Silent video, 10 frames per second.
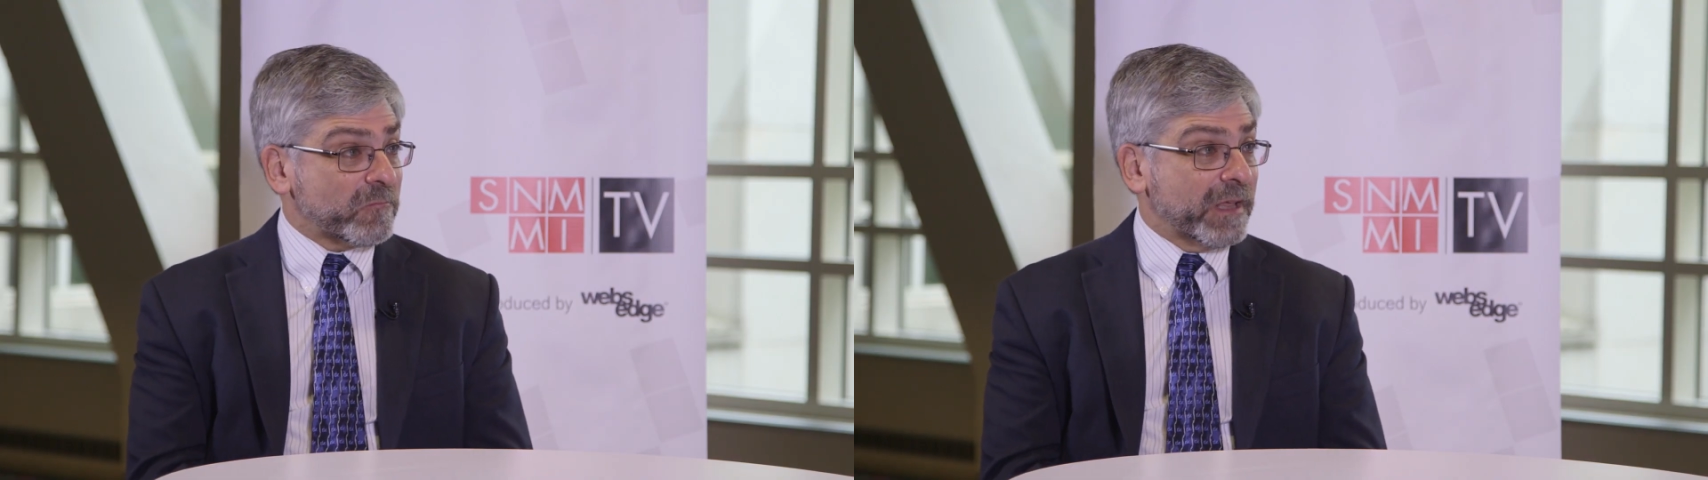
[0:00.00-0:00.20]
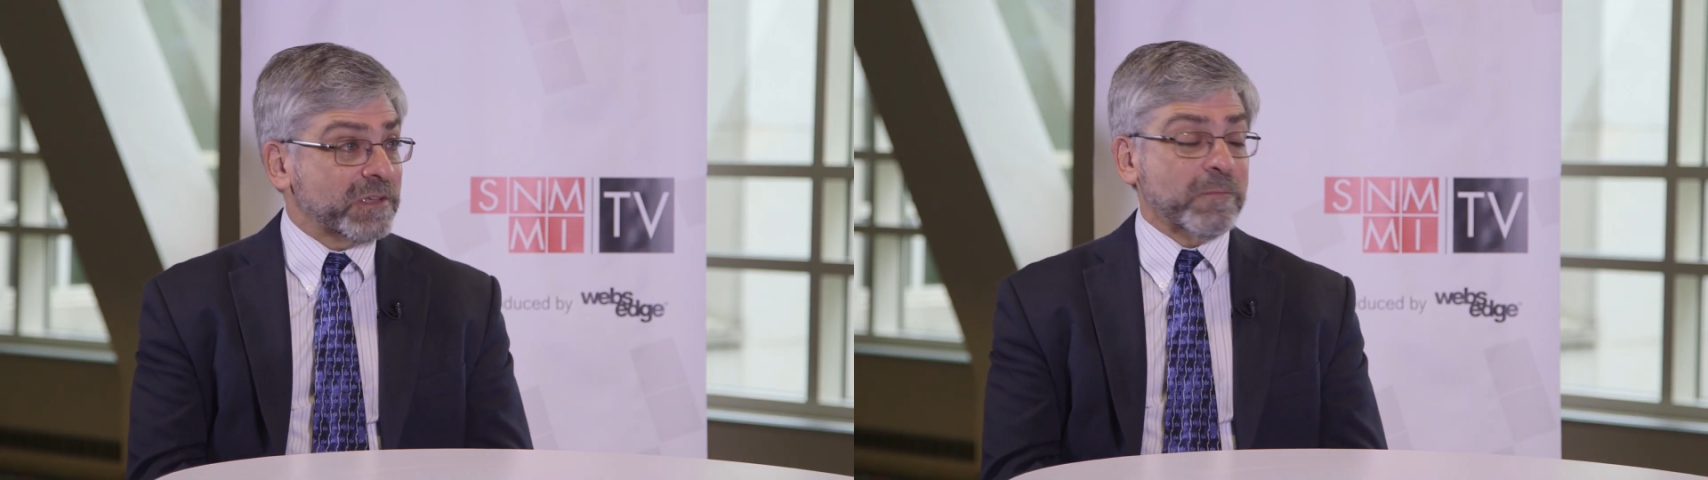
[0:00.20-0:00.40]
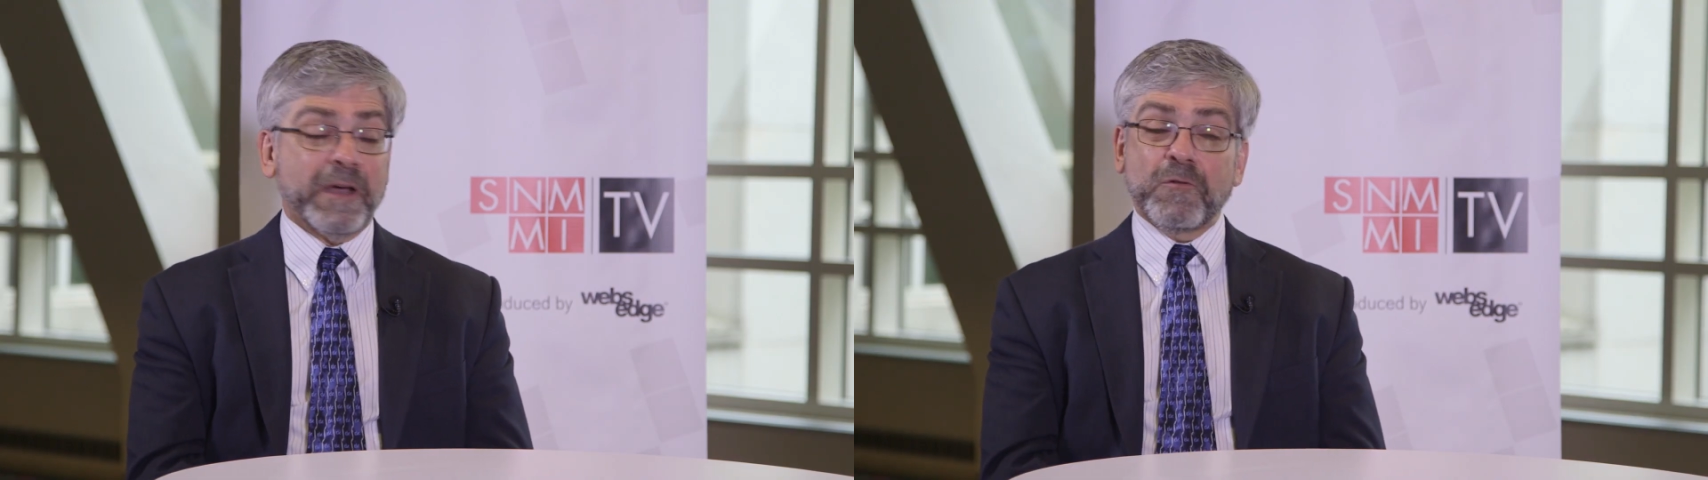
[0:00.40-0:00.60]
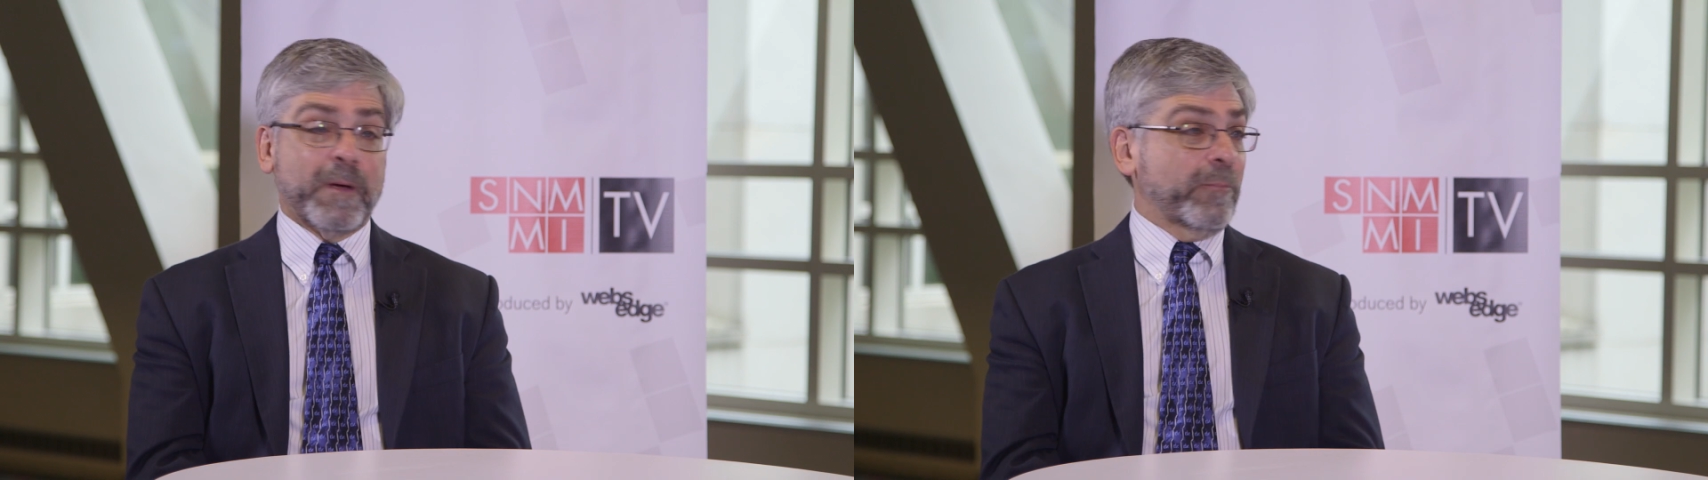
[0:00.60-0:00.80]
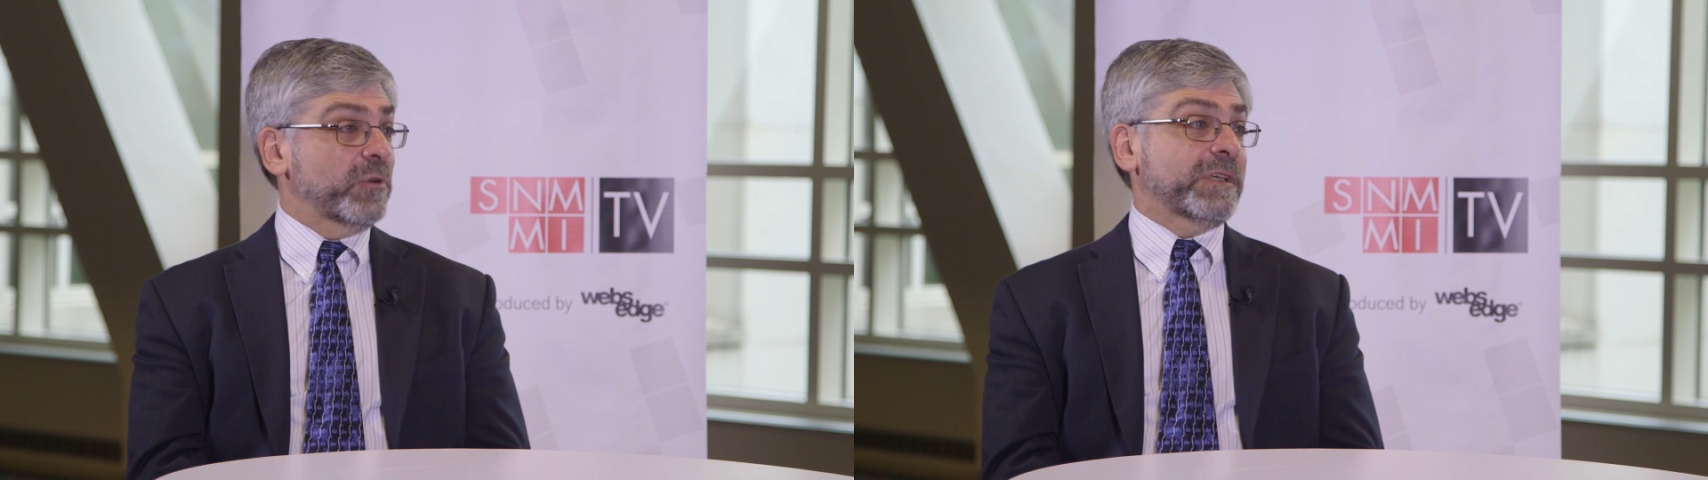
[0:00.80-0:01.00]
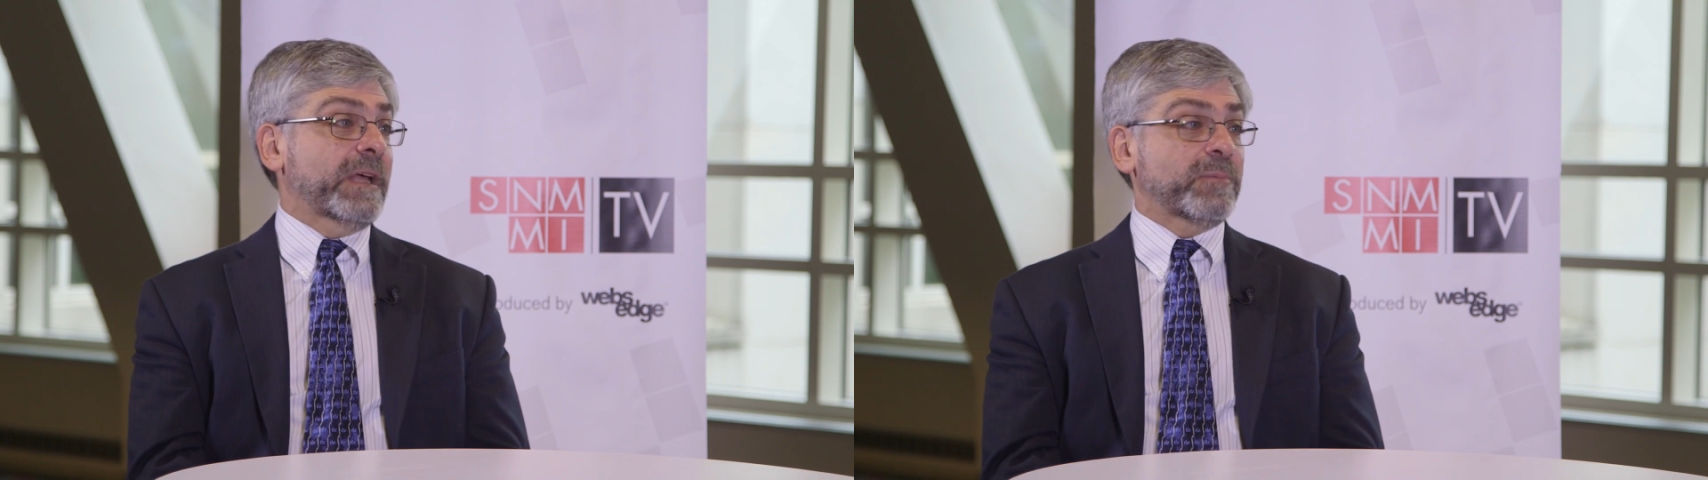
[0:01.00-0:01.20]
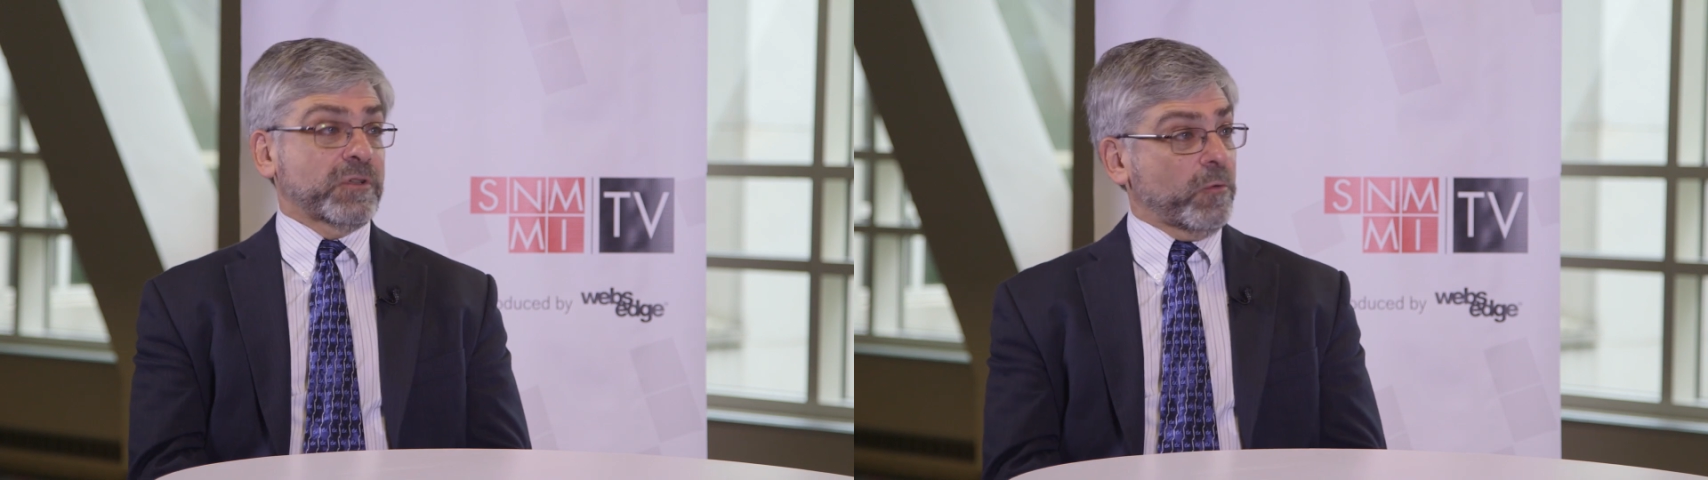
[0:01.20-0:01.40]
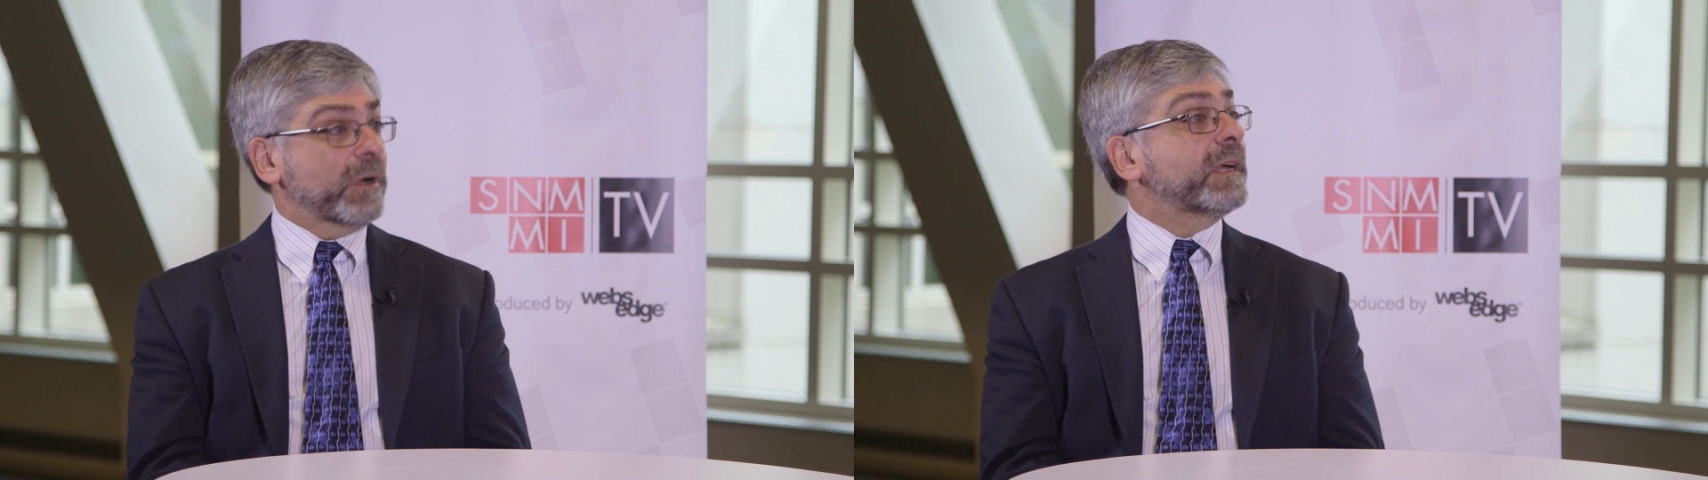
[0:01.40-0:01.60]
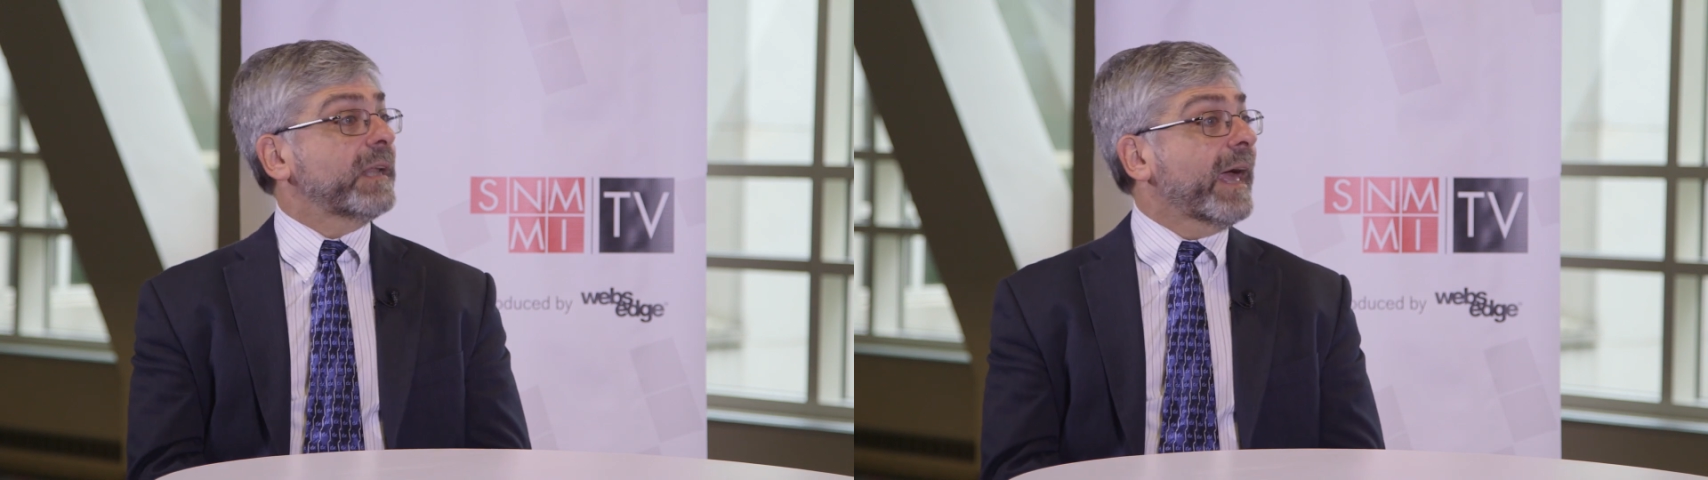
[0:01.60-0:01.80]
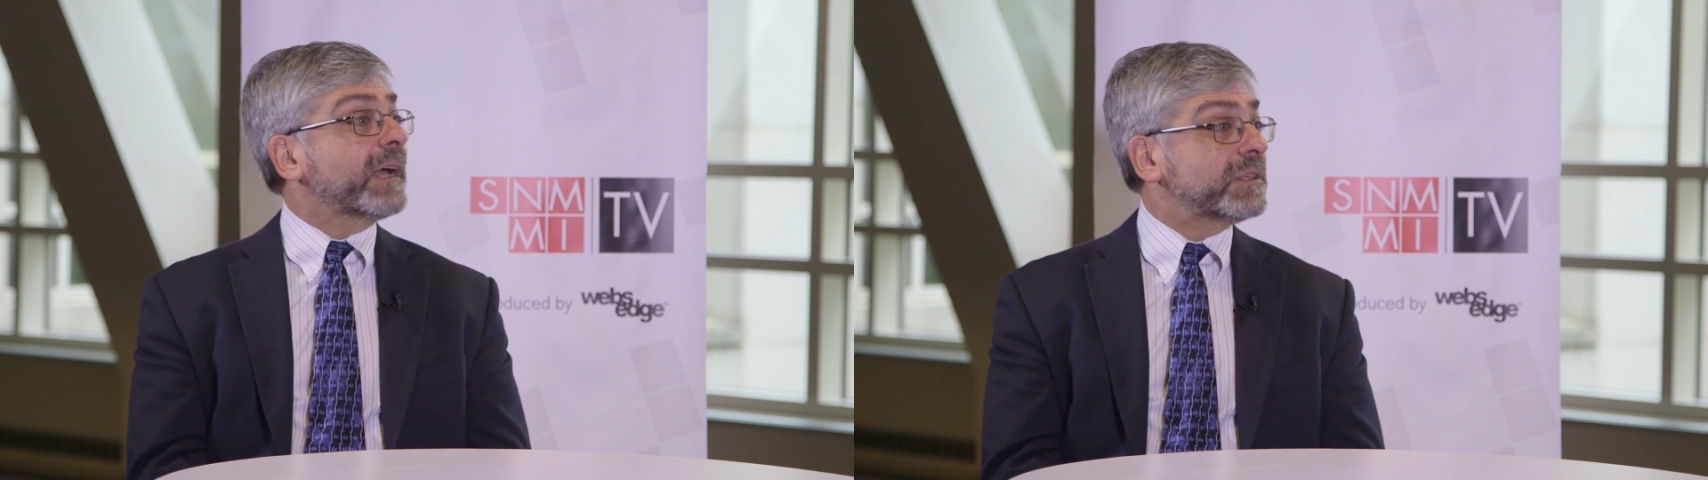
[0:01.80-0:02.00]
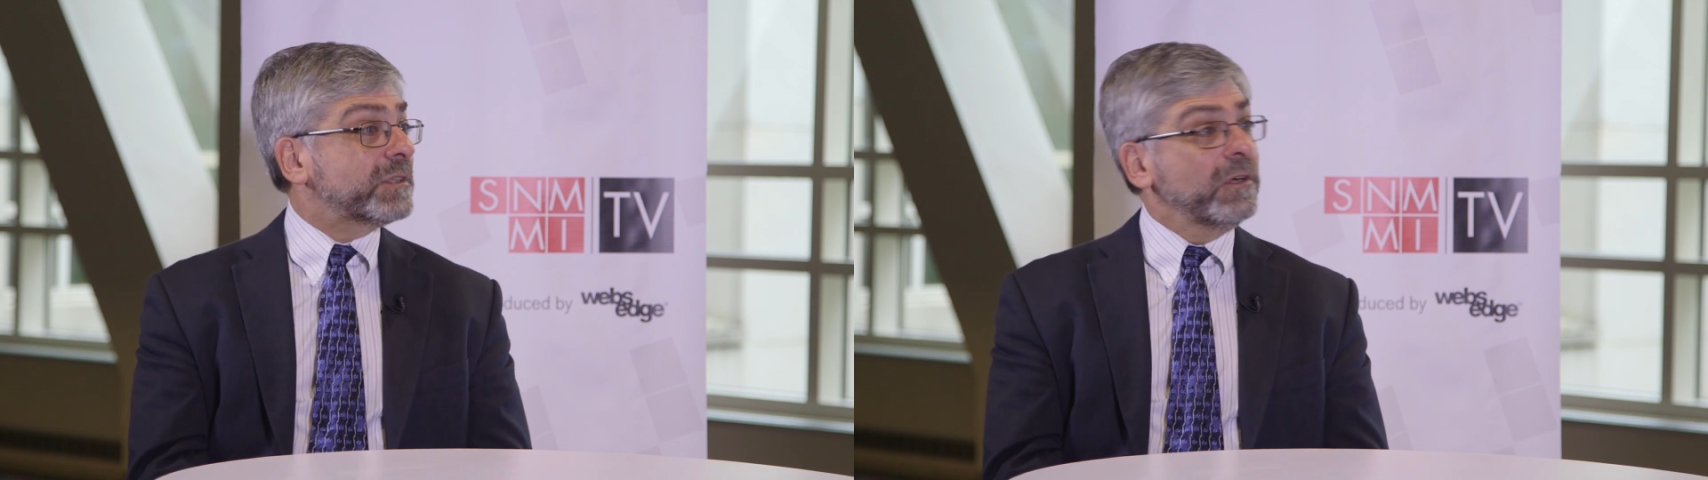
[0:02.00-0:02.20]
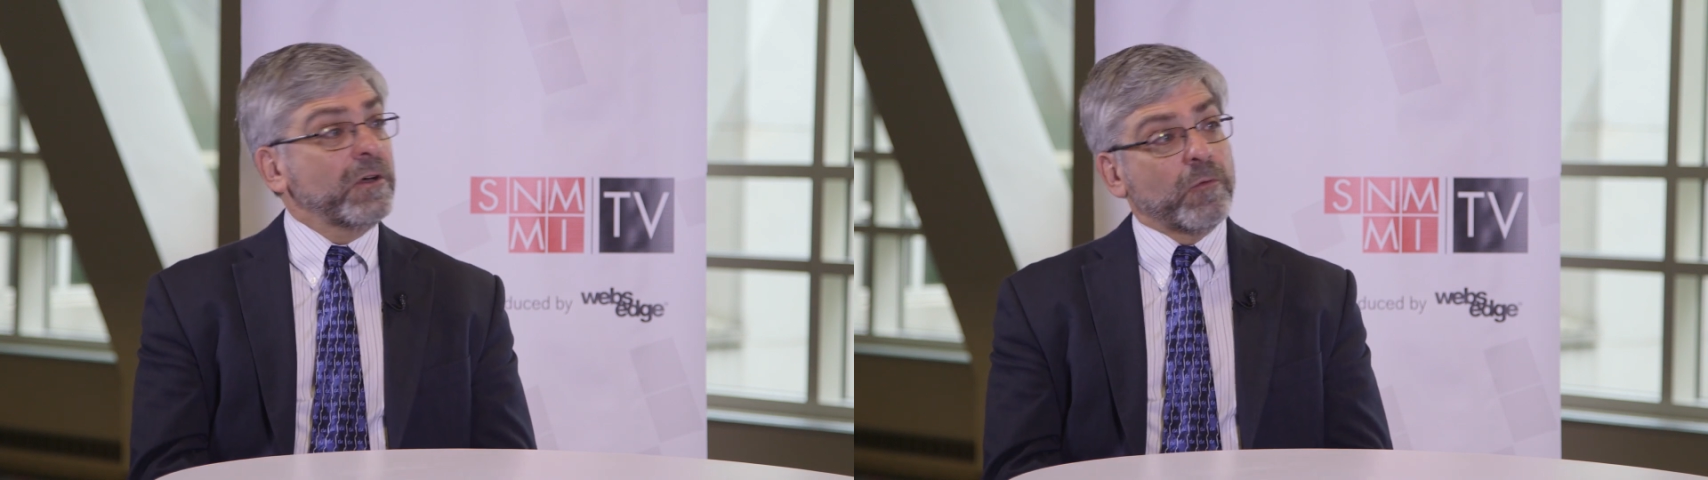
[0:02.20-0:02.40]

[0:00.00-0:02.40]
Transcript: As you may remember, synapses are what connects